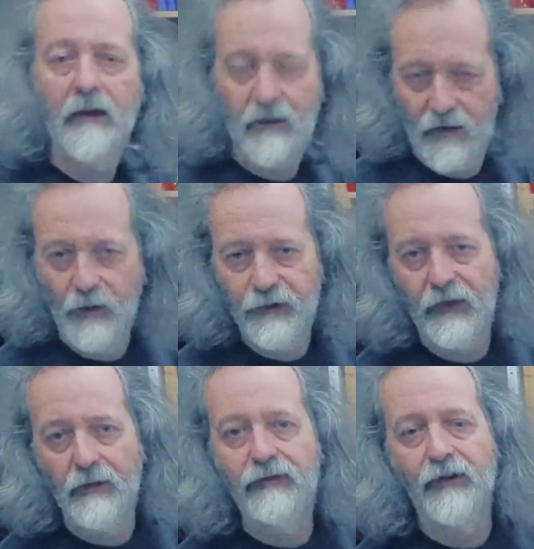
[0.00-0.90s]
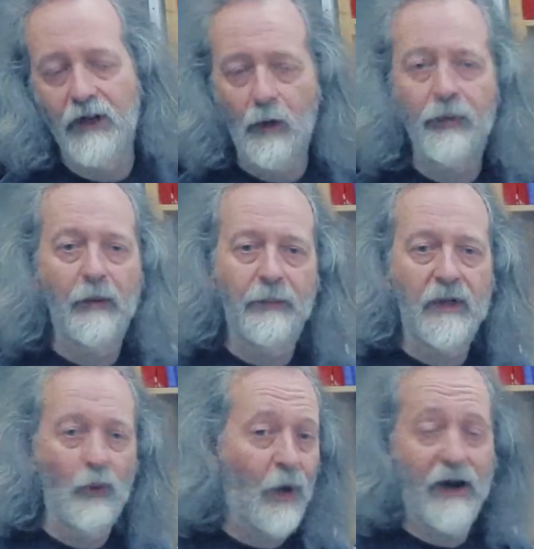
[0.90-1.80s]
Can also free up and
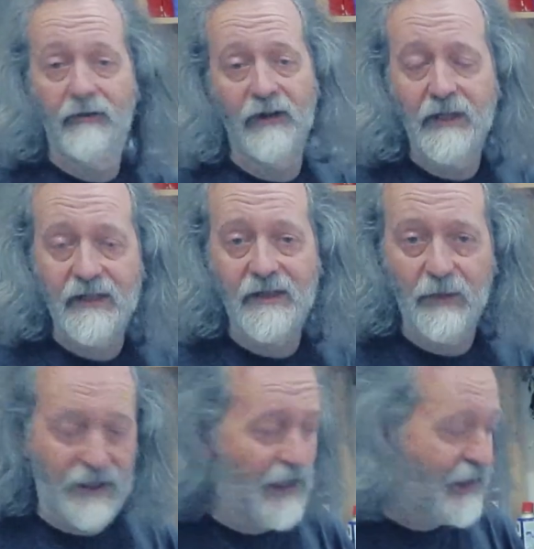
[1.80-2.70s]
be wherever it needs to be.